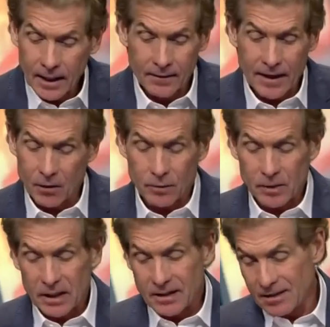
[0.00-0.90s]
And that would
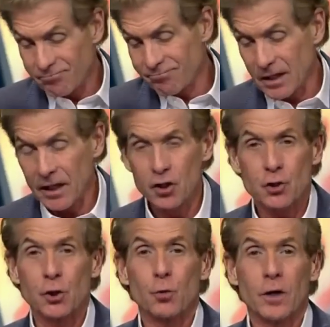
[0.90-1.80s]
mean that
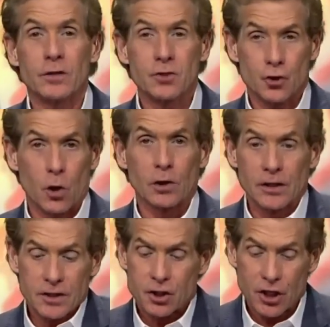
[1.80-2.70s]
history would strongly
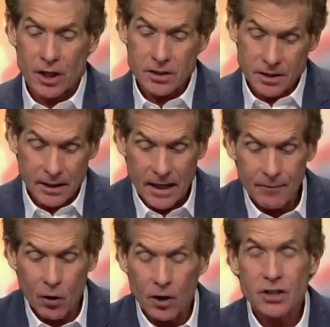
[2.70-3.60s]
suggest that he'd
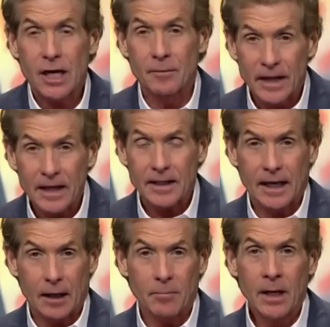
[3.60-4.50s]
have a hard time in that
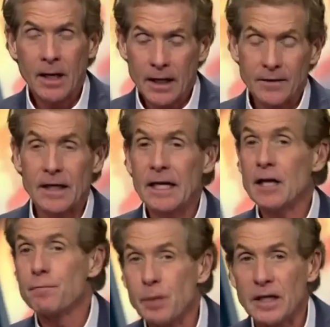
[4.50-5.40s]
game. And then
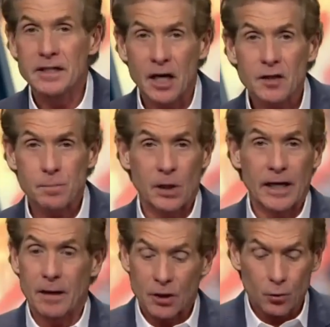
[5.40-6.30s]
if Ben does
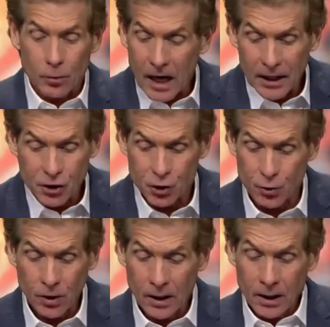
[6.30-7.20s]
play, I'm going to remind
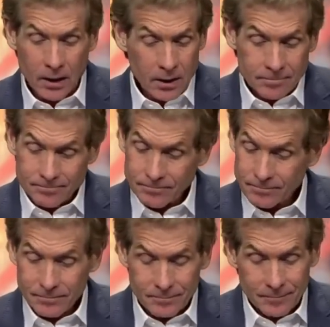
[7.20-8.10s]
you,
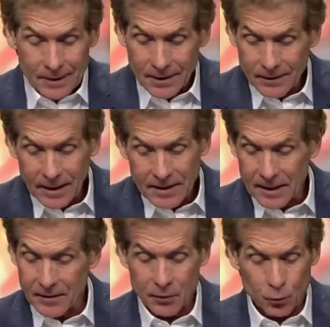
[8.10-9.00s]
in
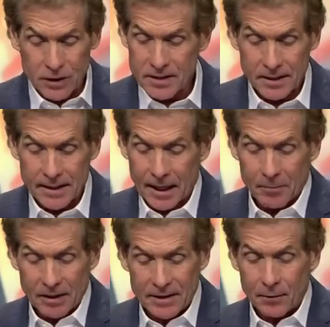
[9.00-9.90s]
that recent
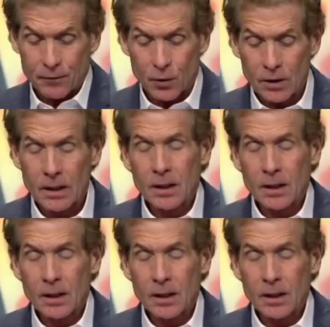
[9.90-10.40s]
game at Denver,